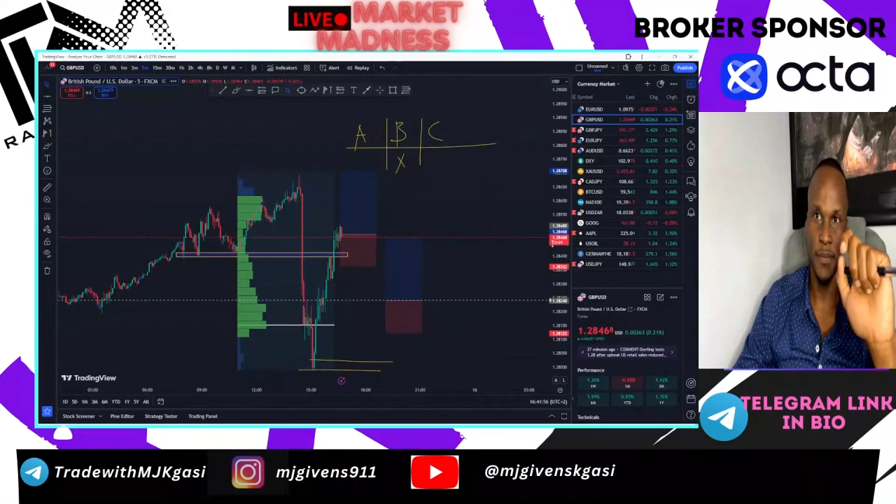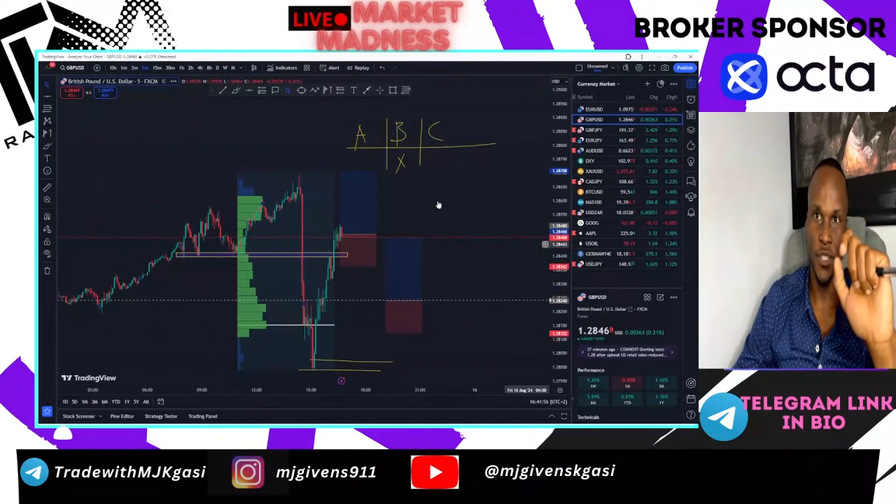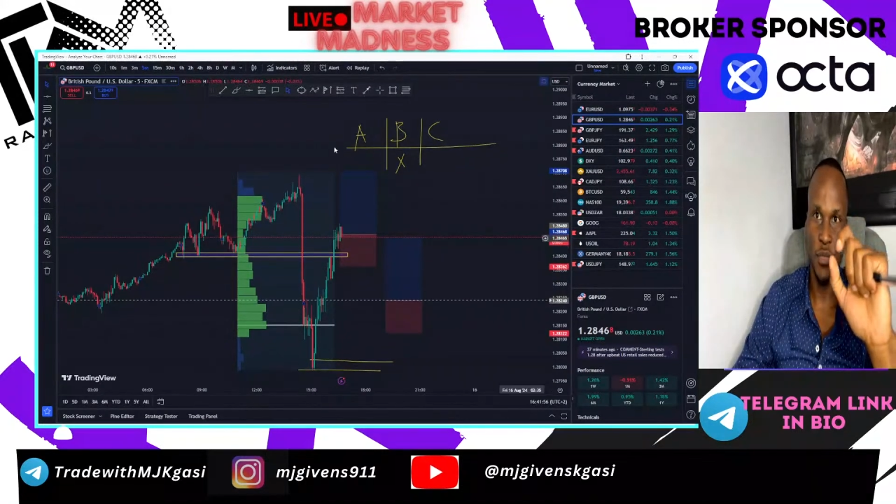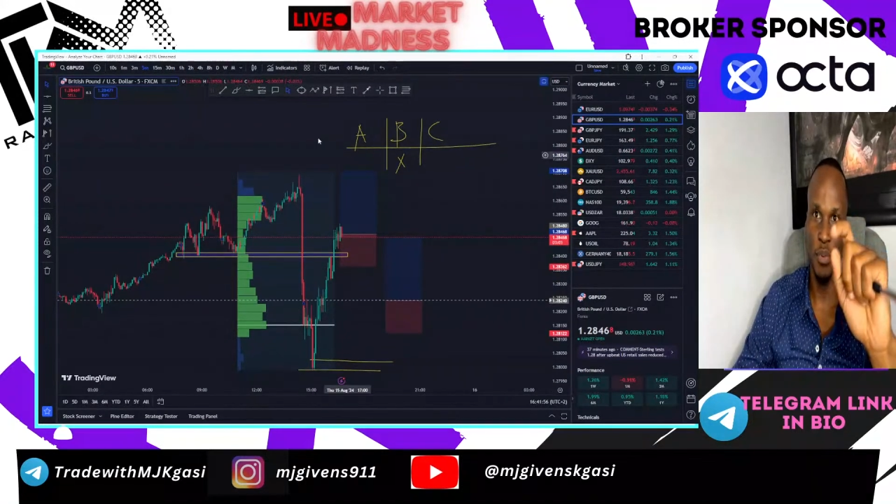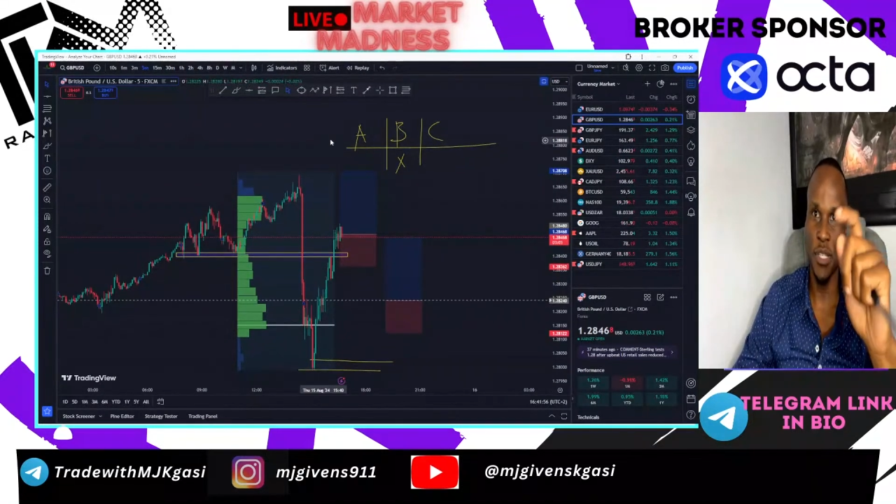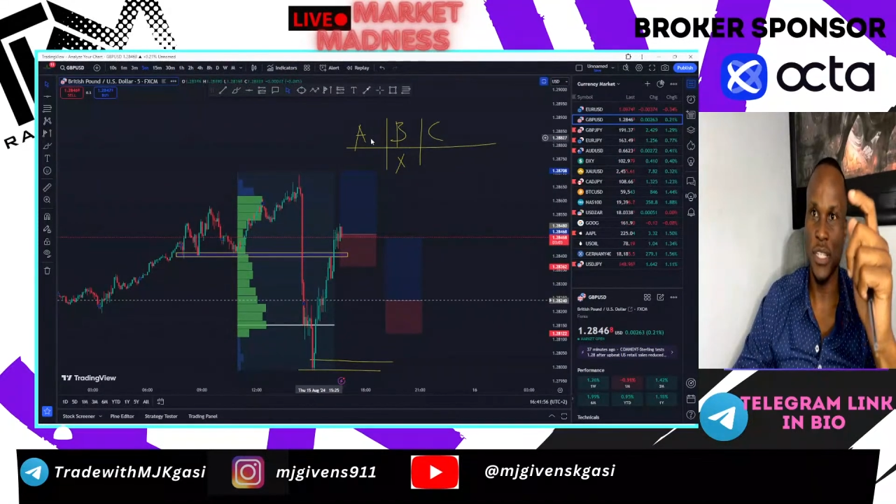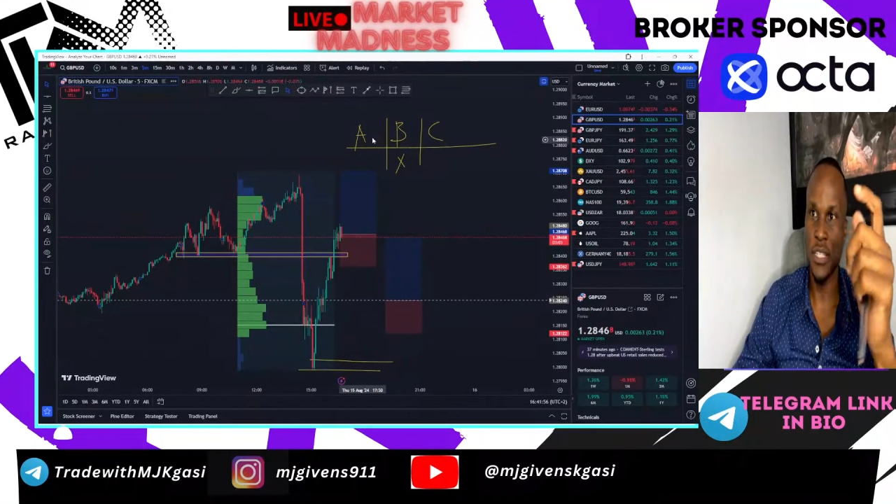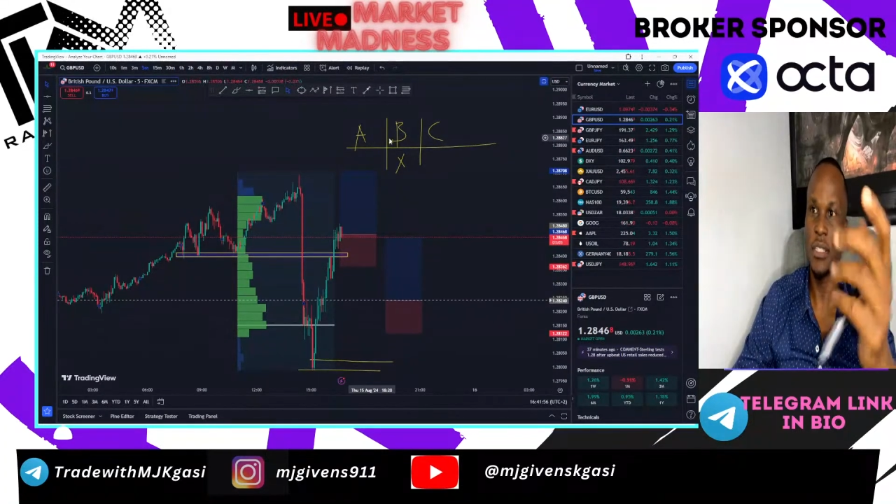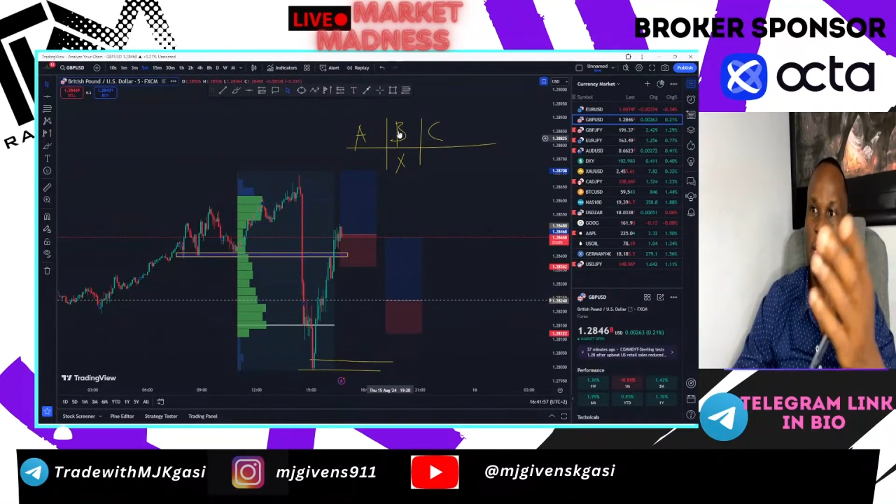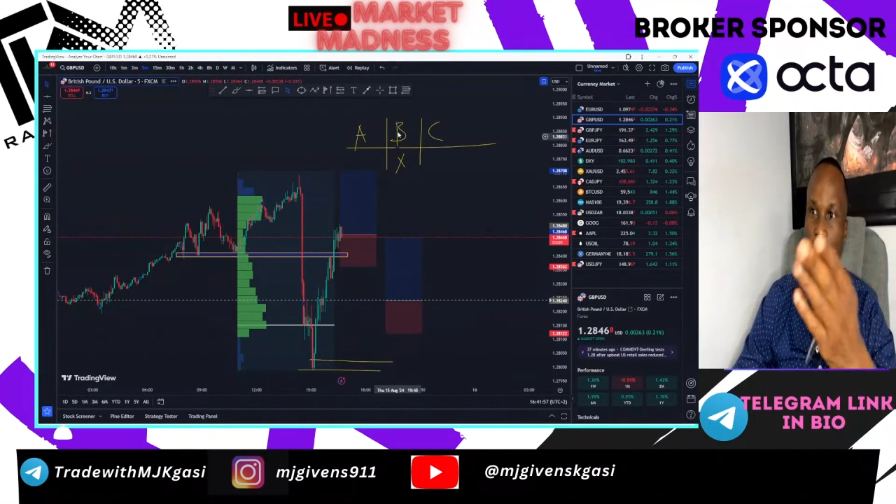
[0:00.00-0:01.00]
Especially
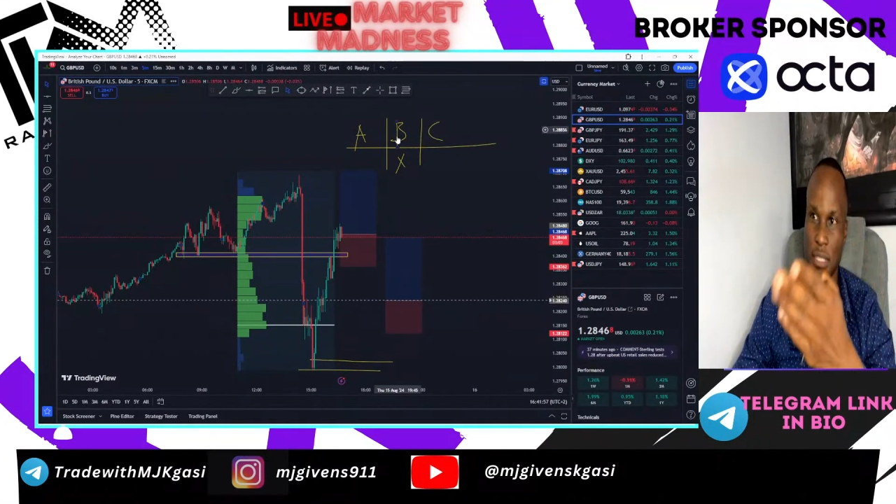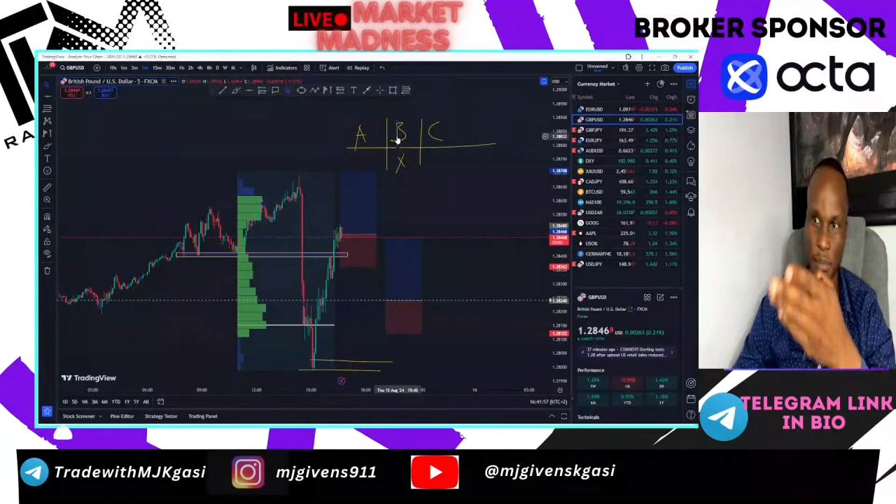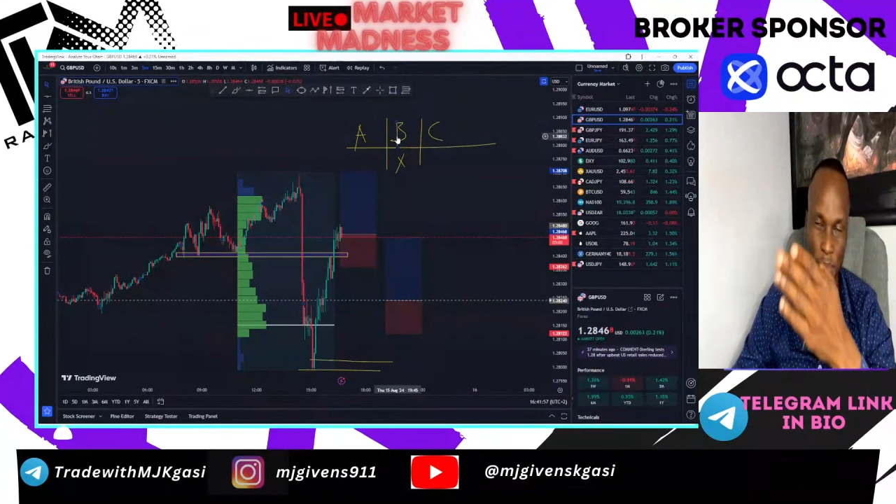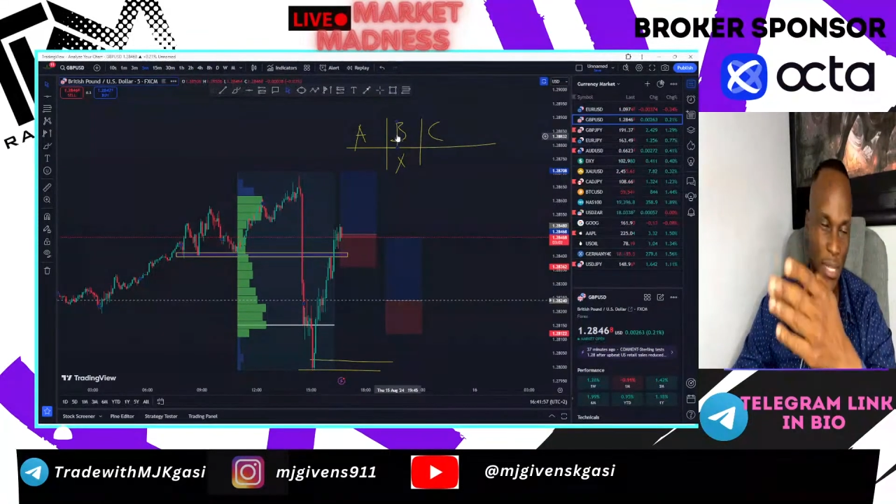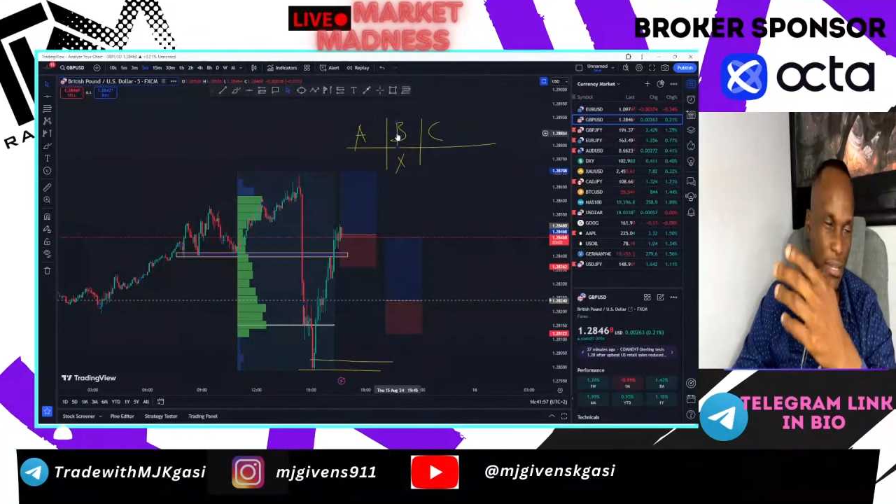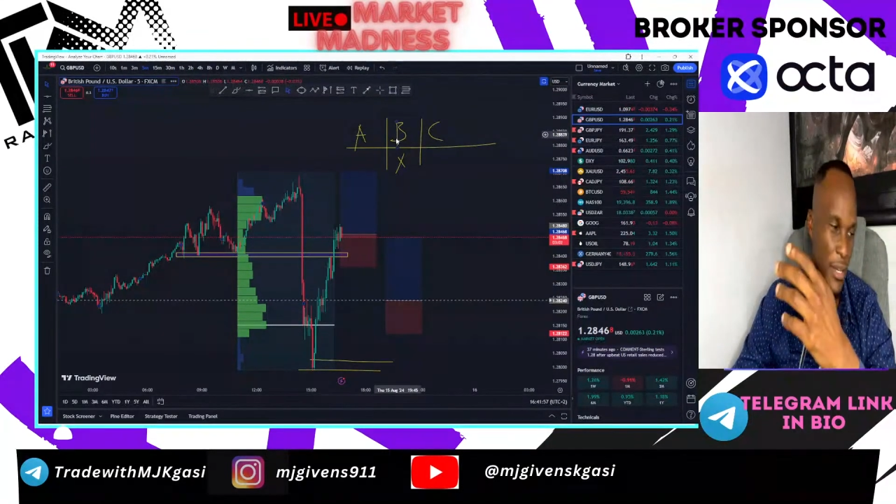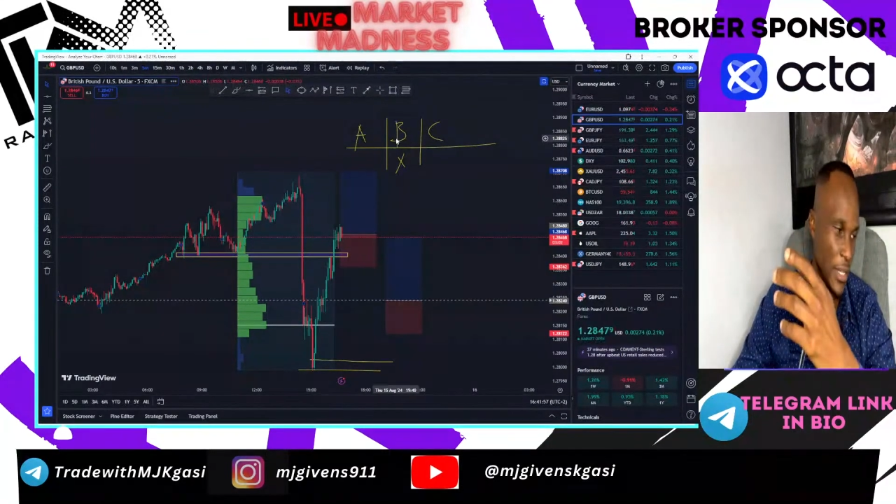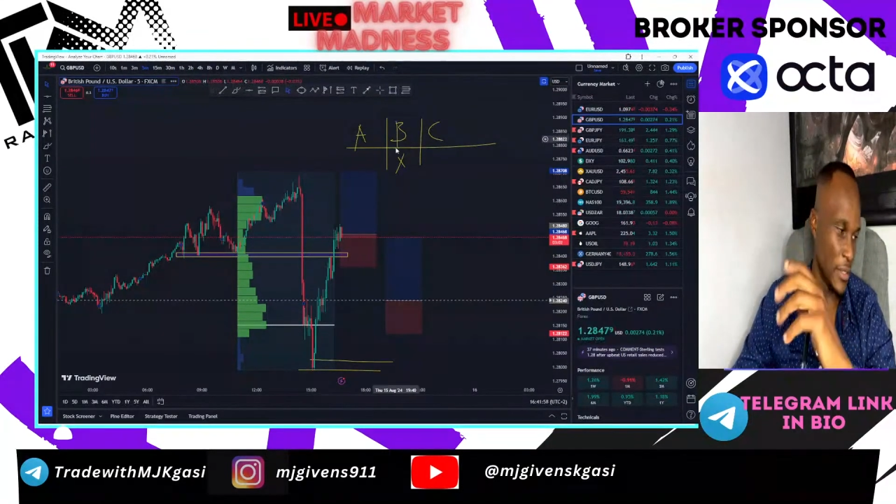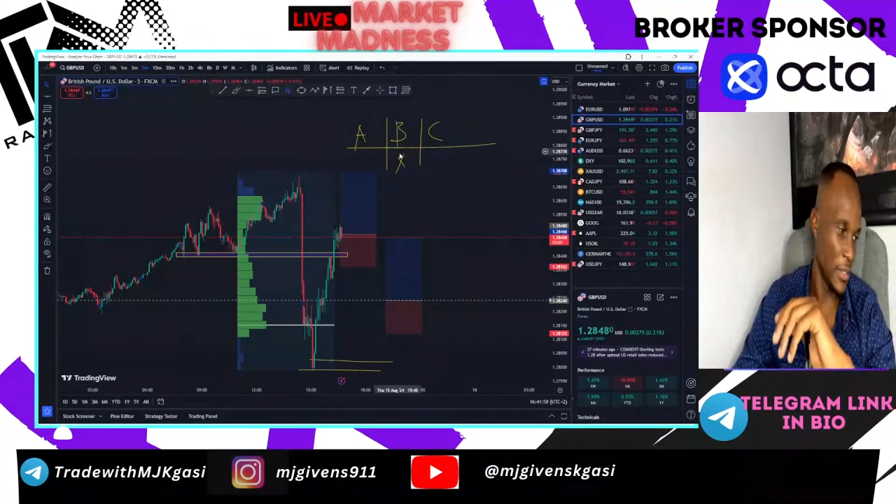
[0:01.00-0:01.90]
that is a big grade.